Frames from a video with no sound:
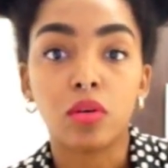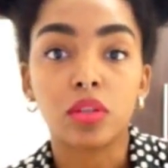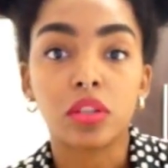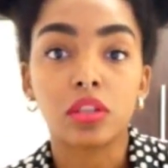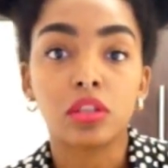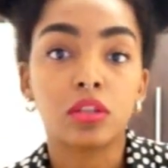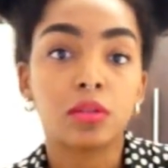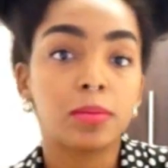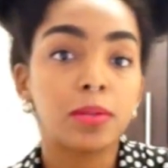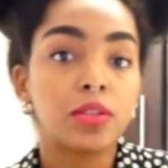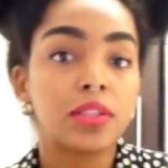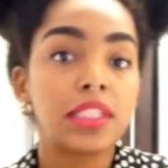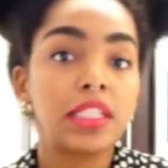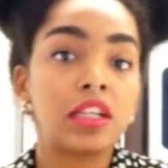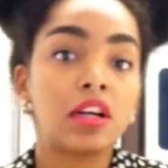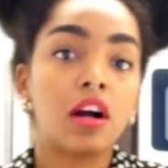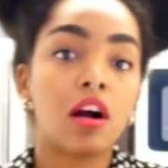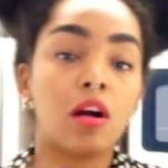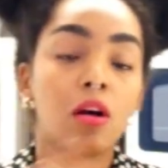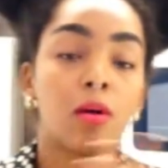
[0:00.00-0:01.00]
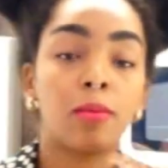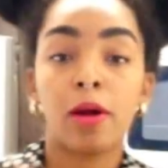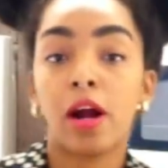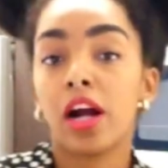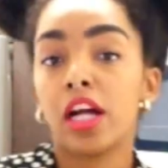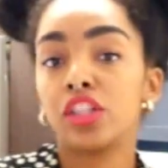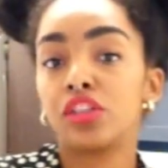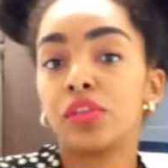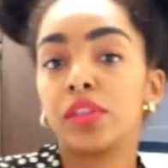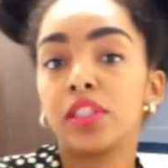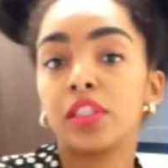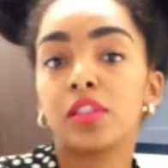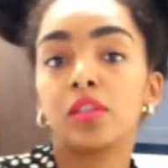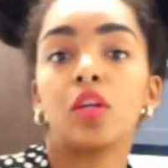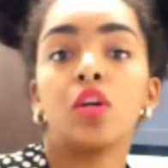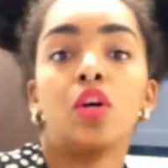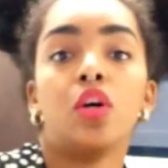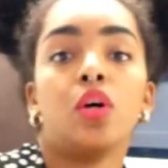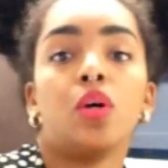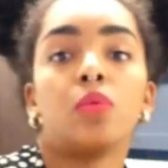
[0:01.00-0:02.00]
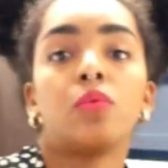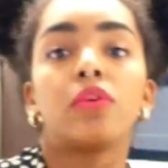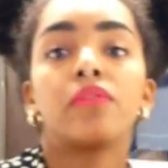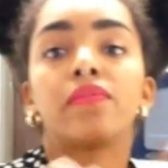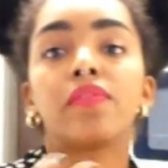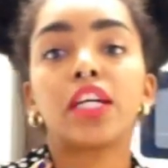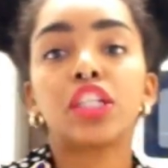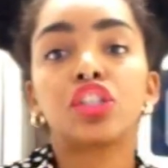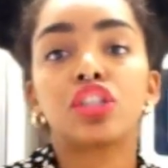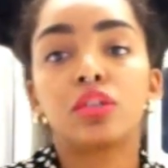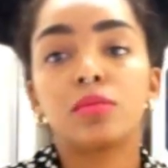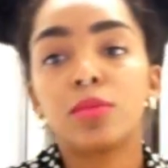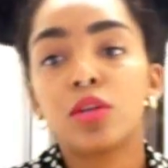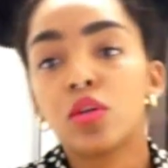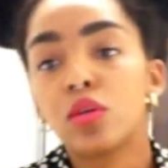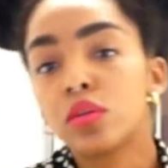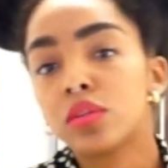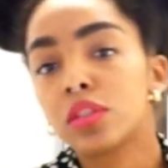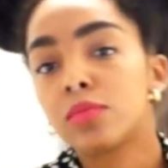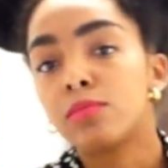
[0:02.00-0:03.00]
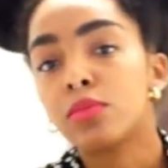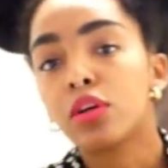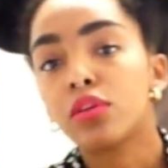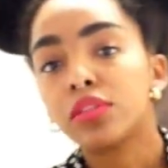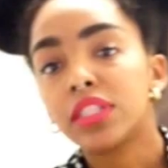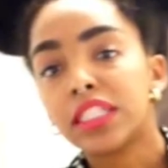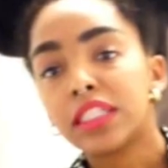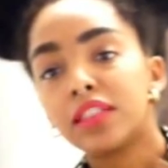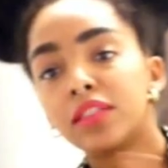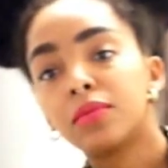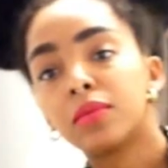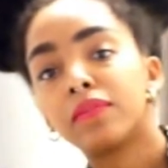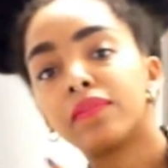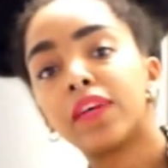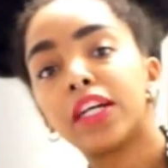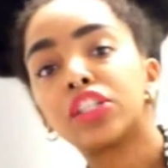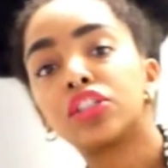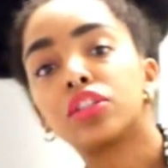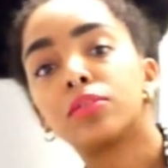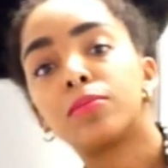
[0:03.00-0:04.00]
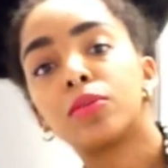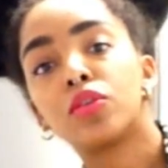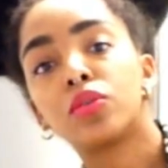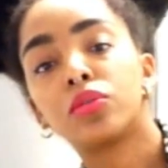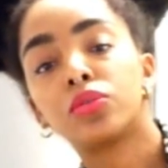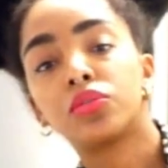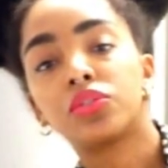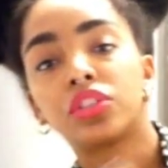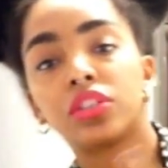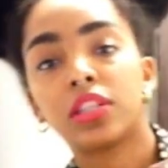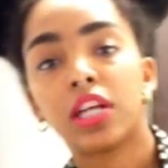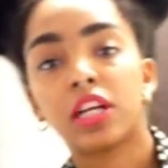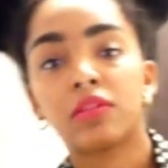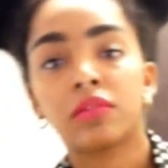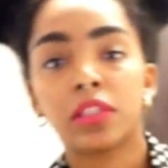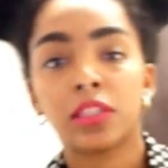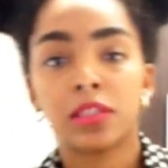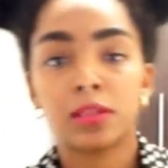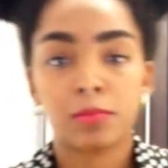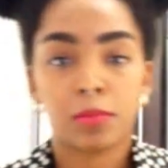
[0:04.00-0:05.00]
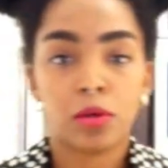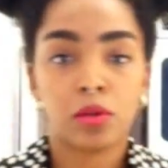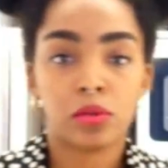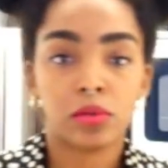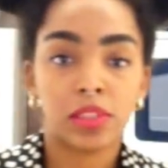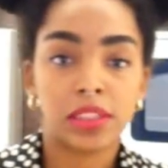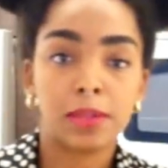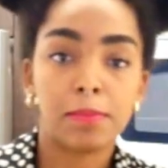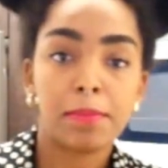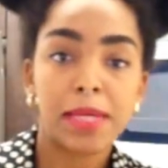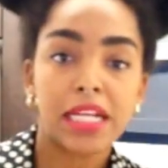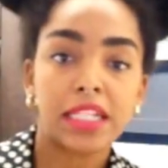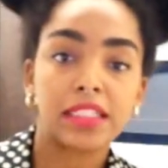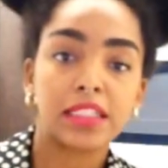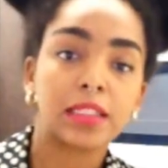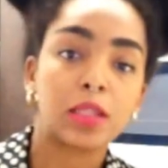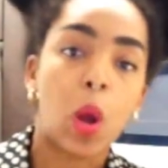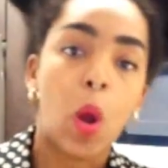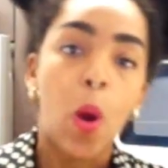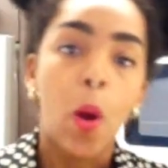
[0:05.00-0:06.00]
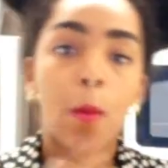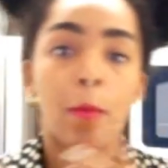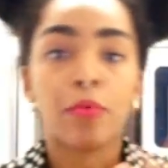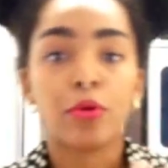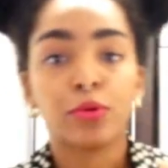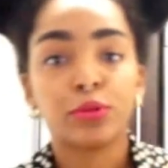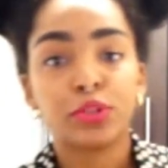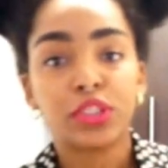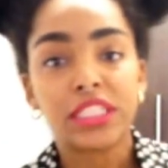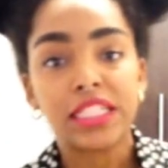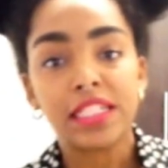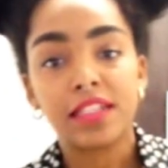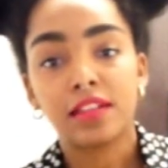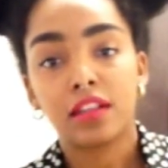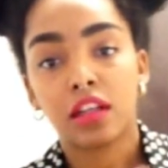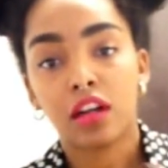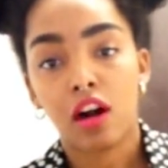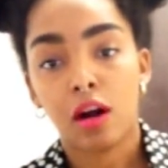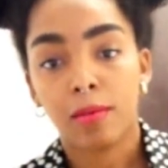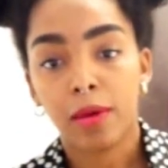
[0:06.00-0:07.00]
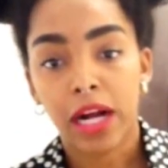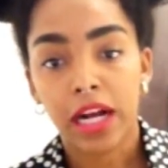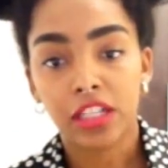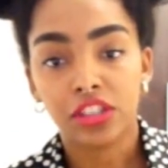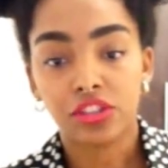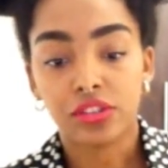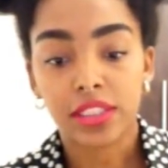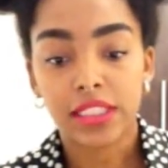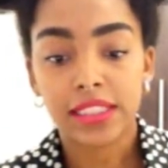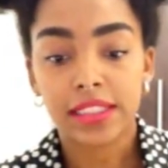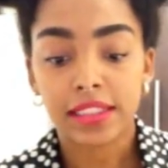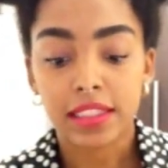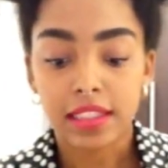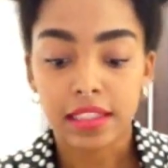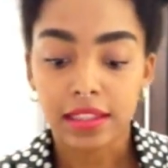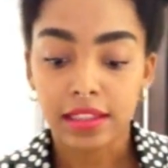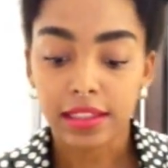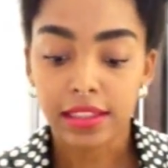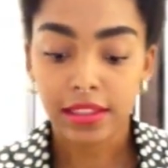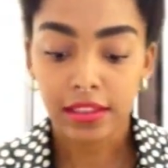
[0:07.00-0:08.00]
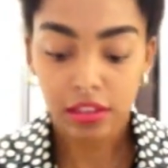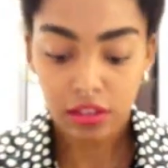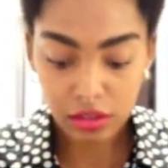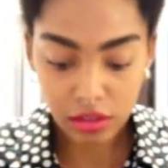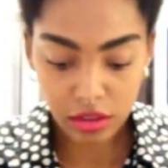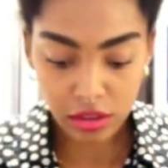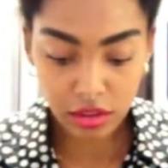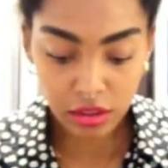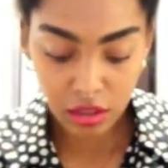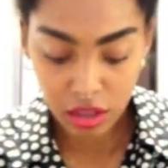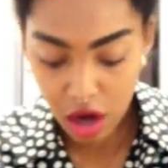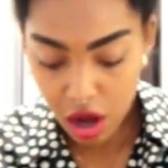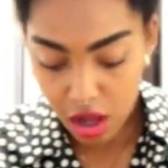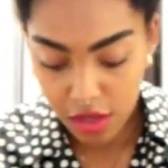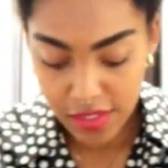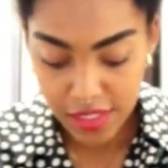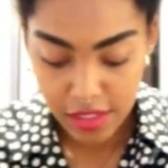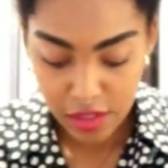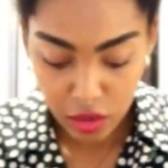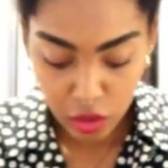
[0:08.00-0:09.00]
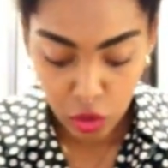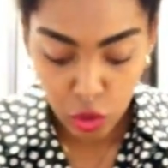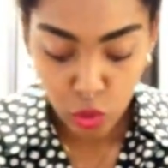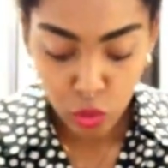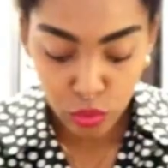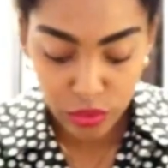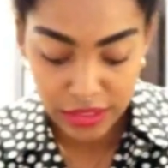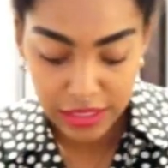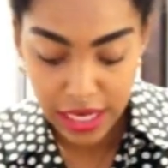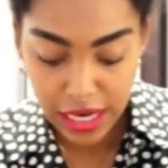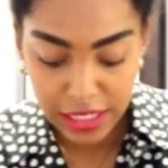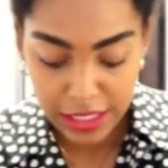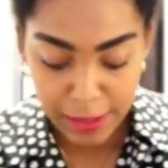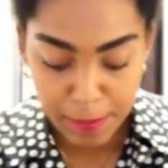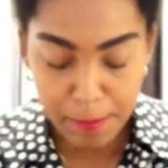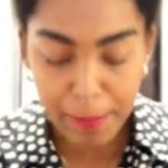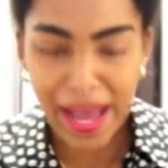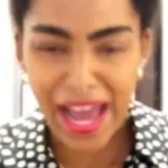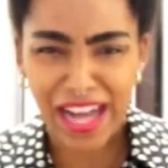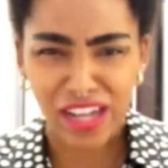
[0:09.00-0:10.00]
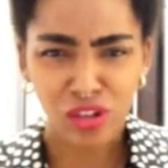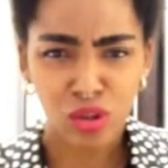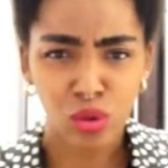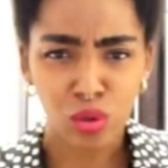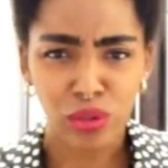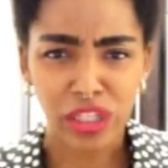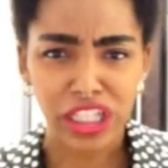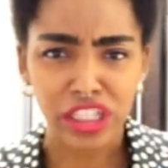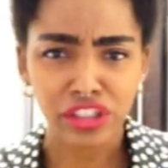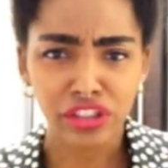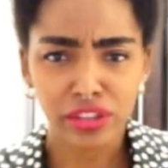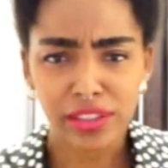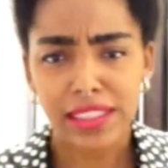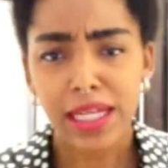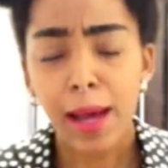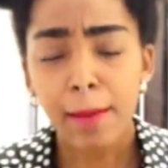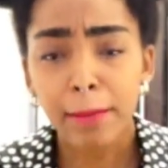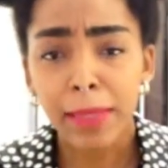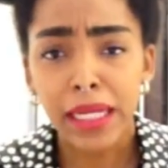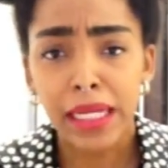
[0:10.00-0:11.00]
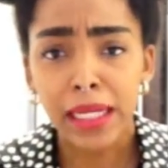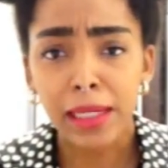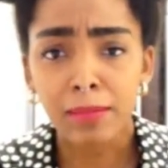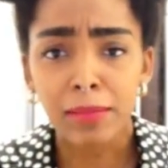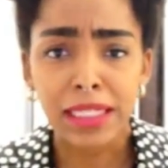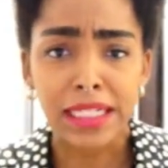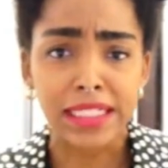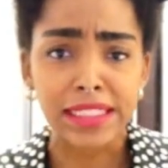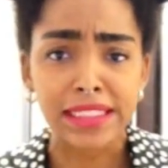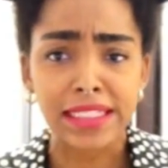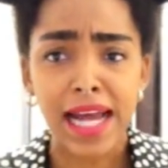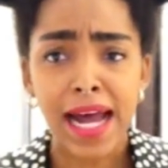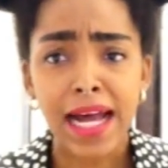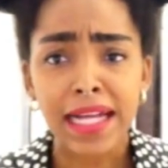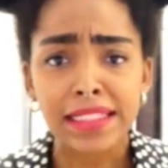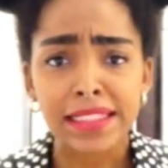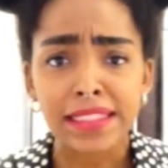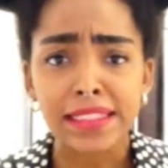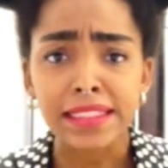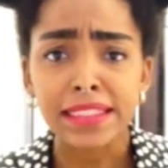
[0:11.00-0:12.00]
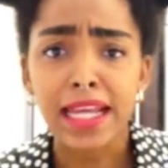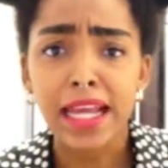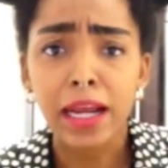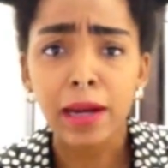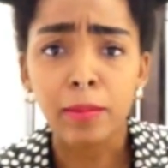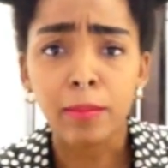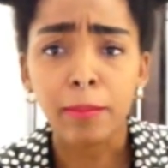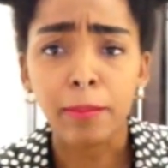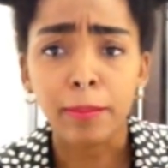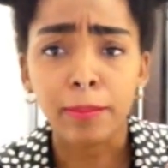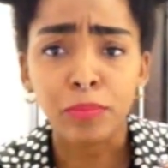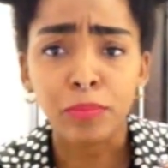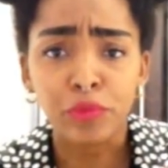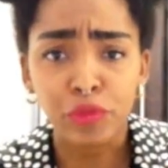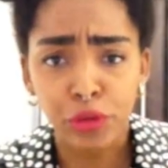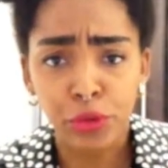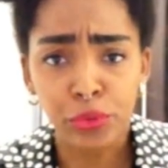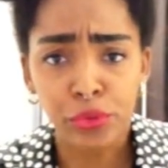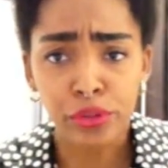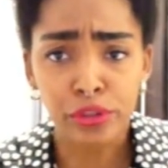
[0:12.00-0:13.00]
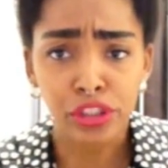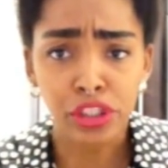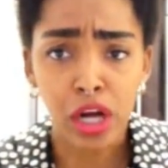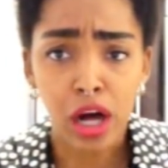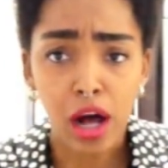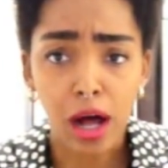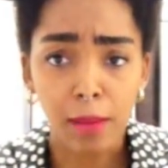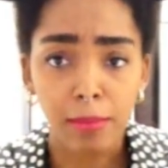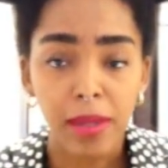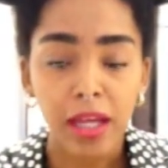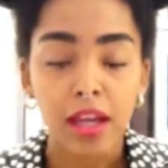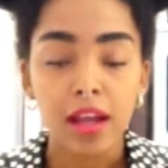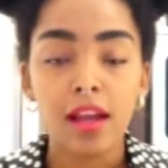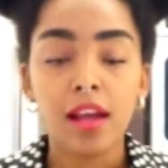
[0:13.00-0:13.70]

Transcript: So you're supposed to eat carbohydrates with vegetables and proteins with vegetables. You're not really supposed to mix protein and carbohydrates. This causes a little tiny battle in your tummy because acids can't do their job.